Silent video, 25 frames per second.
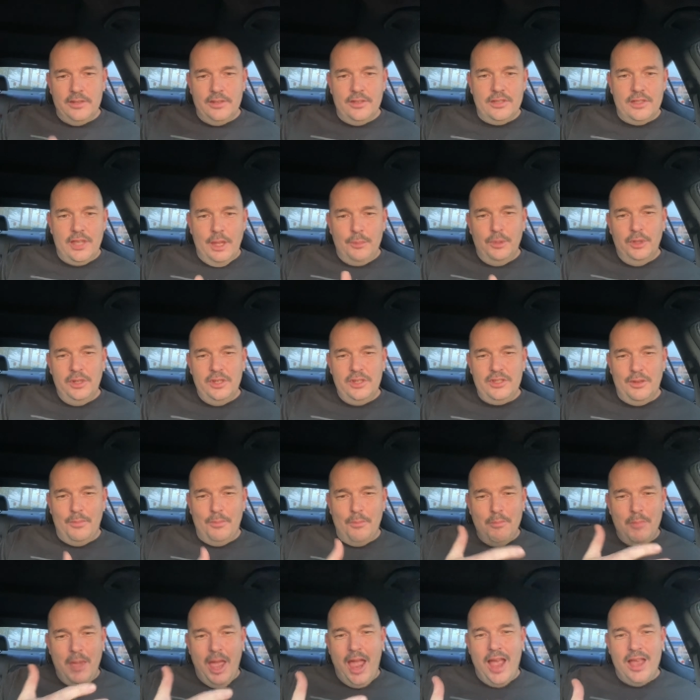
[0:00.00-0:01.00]
us. They put us
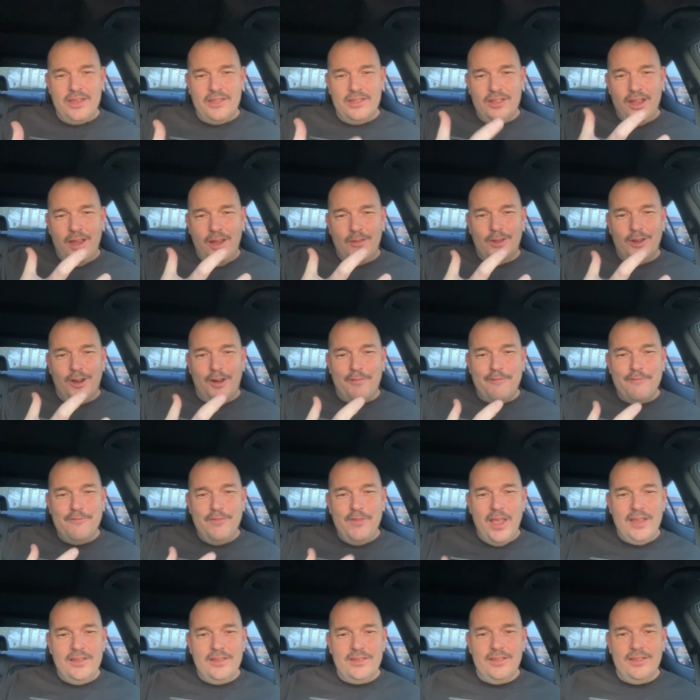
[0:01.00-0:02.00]
in masks, covered our
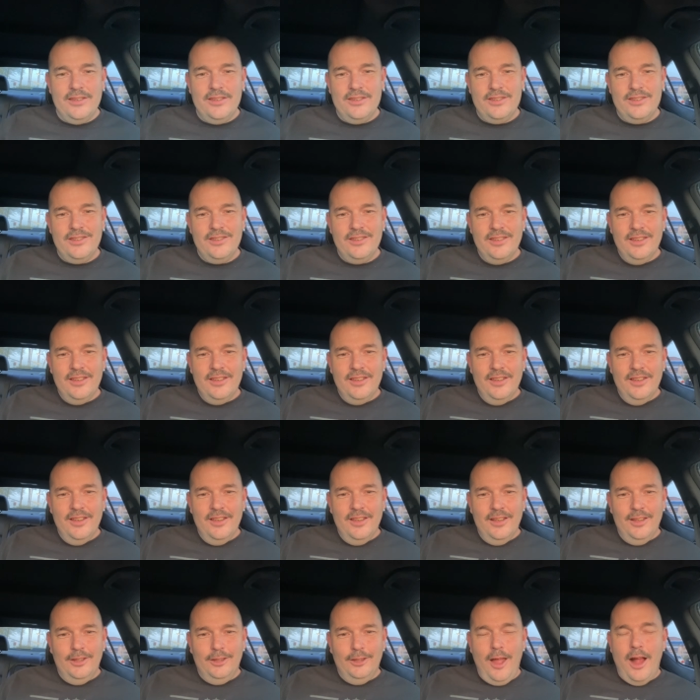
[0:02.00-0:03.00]
faces,
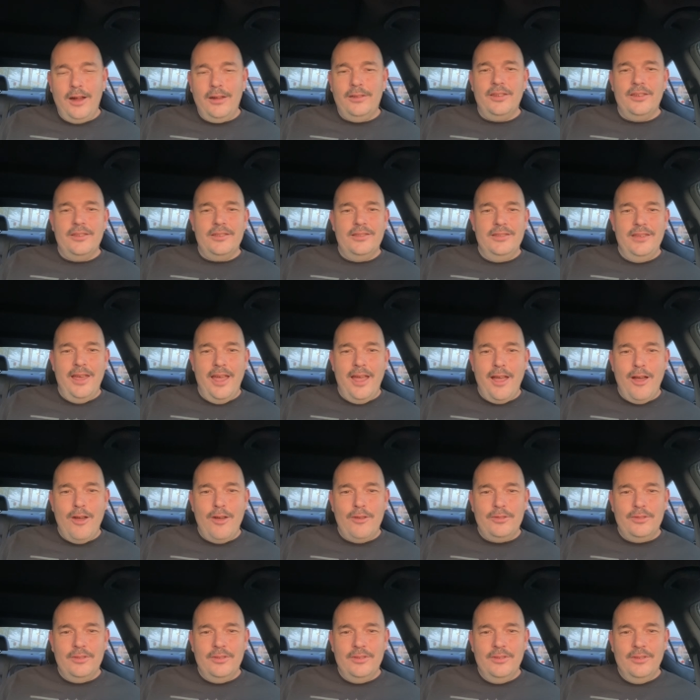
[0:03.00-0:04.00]
locked us
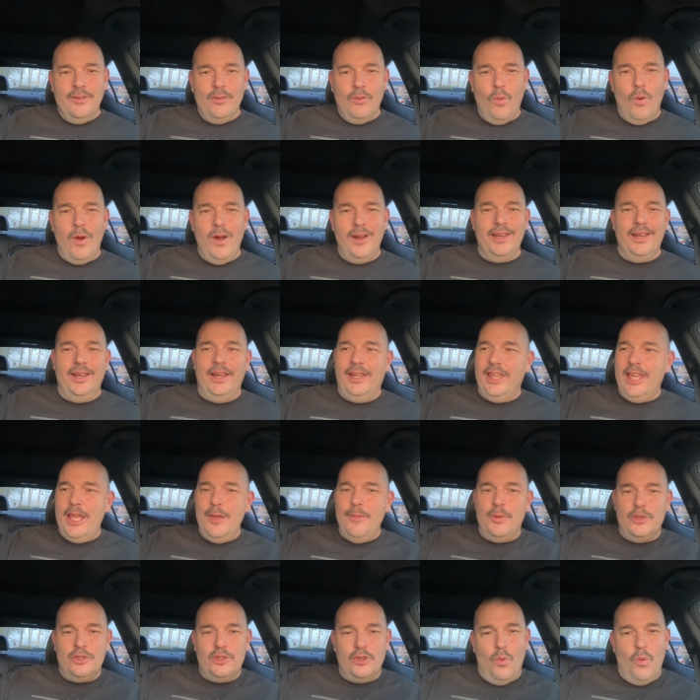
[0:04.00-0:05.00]
down, wanted to
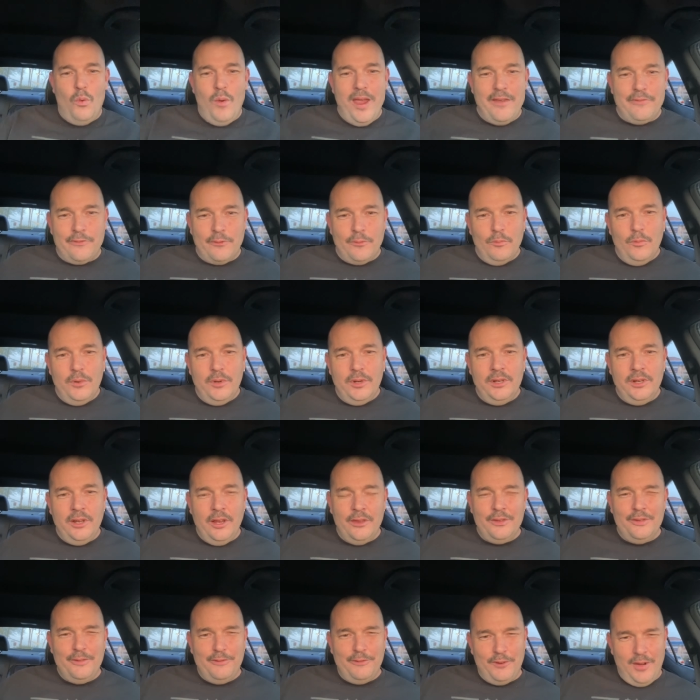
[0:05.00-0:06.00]
keep us away from one
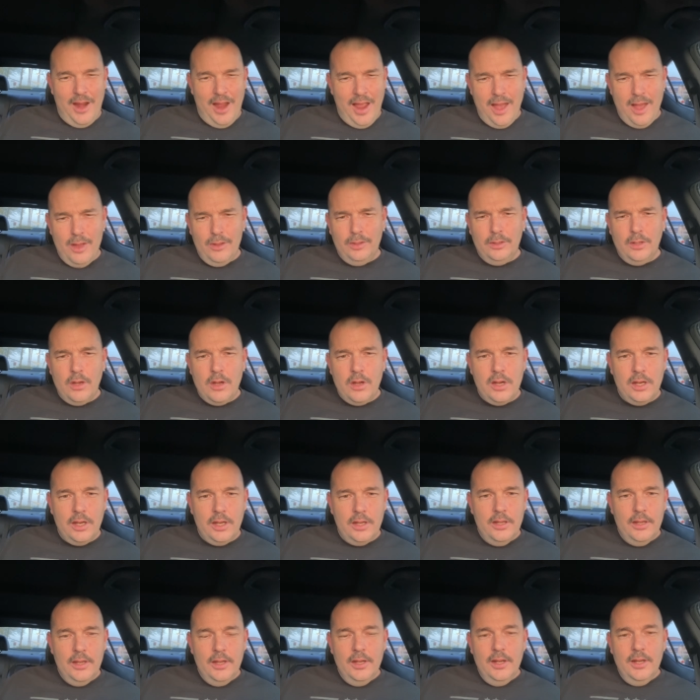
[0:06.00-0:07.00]
another for how long?
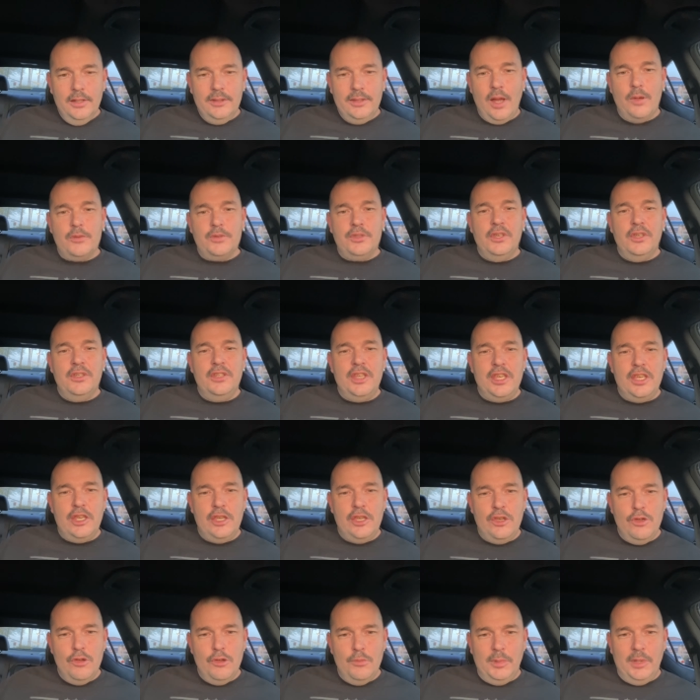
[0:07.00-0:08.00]
That was to
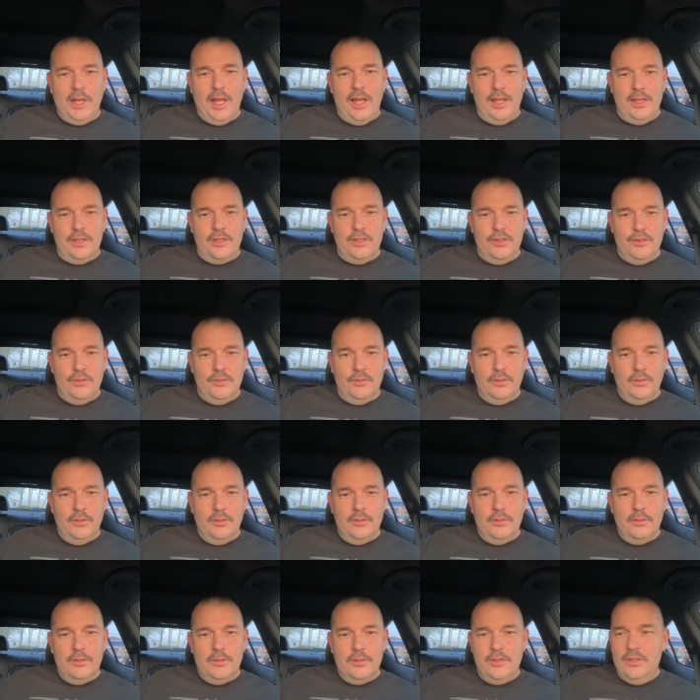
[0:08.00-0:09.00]
dehumanize you.
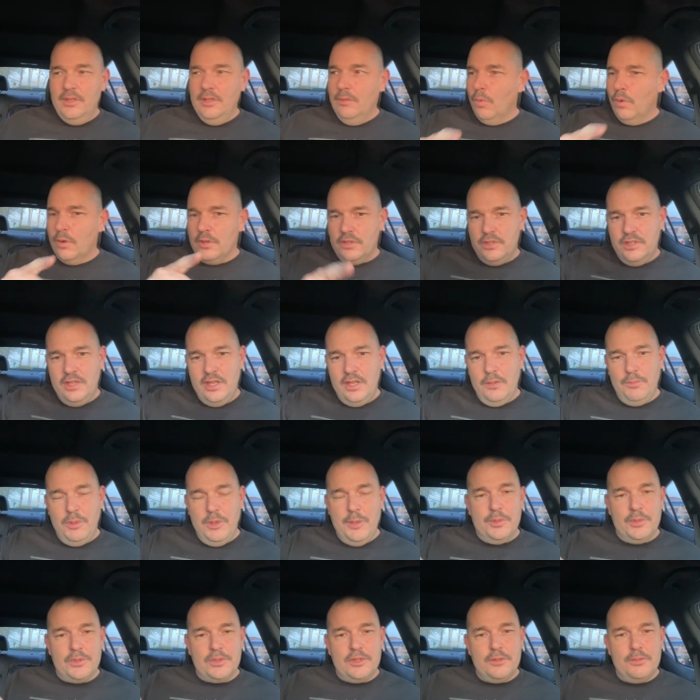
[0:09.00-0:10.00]
So you weren't seeing
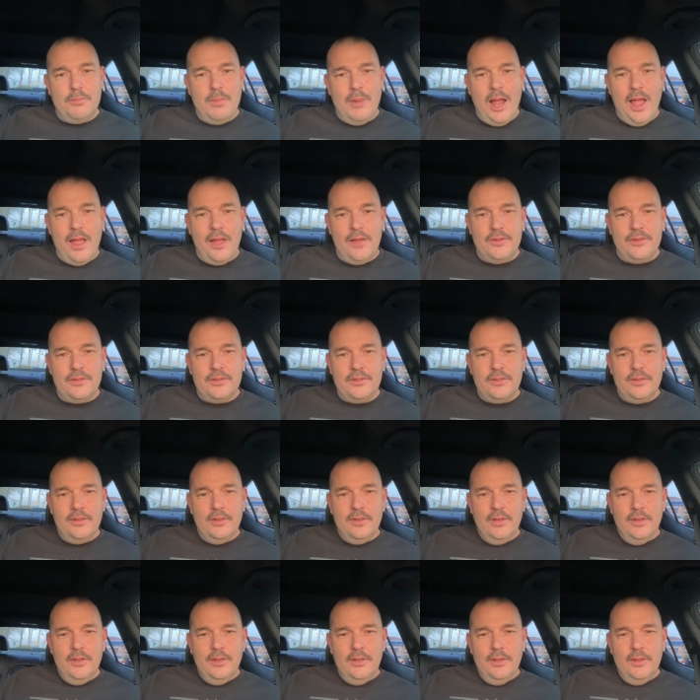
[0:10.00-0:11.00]
people's smiles.
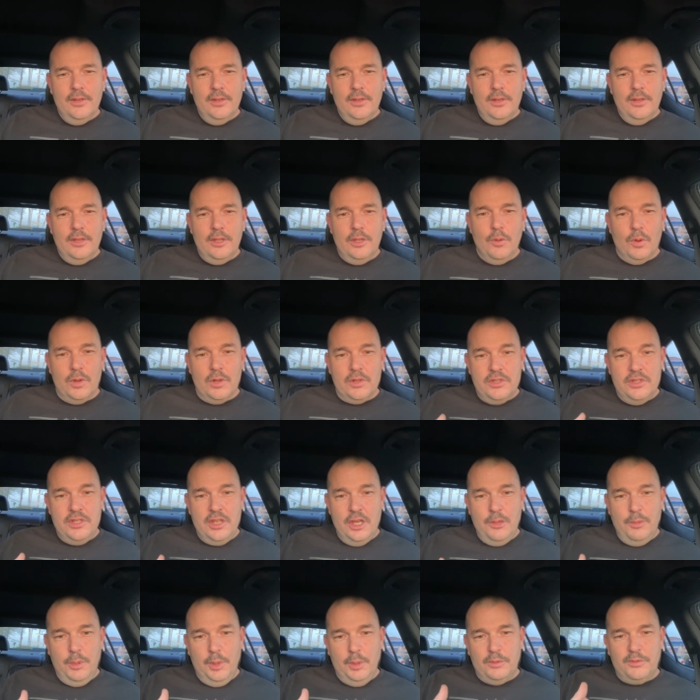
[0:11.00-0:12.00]
You weren't
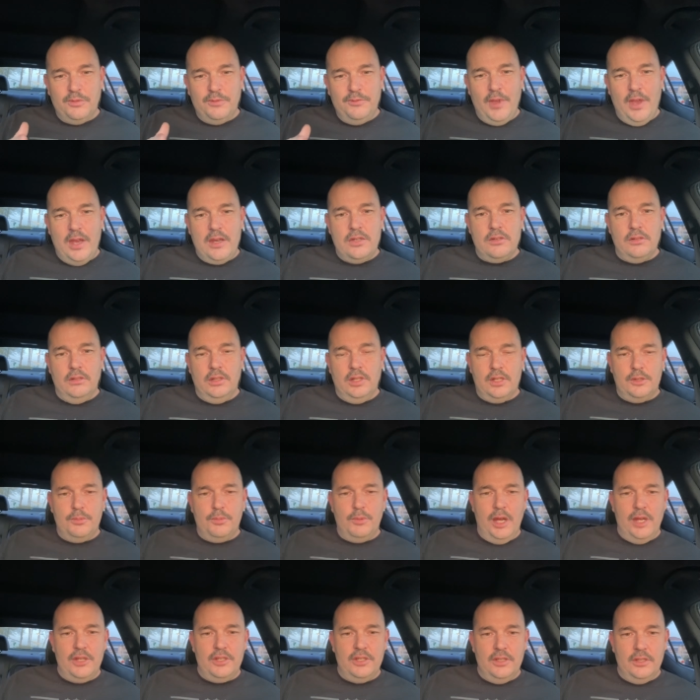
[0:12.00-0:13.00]
seeing people's facial
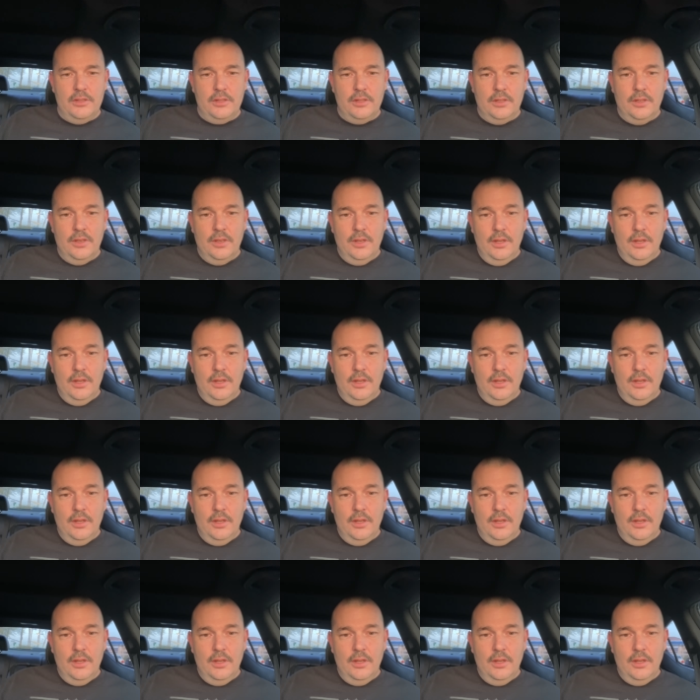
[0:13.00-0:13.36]
expressions.